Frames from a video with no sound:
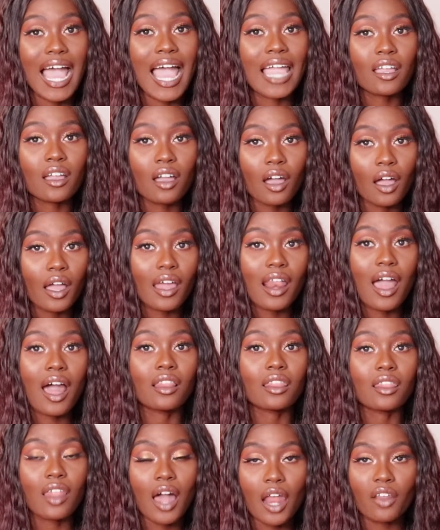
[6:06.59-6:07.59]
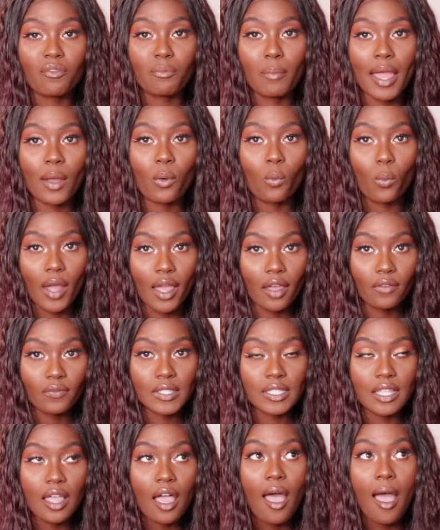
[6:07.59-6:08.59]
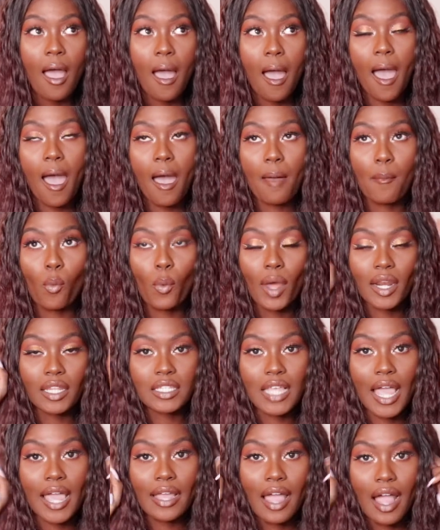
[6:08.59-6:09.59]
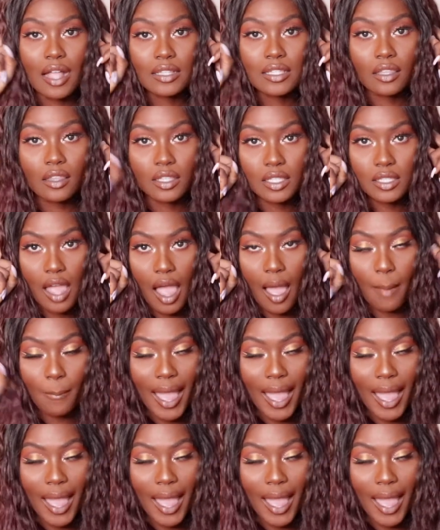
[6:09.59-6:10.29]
I cut a lot of my wefts once I got to the top.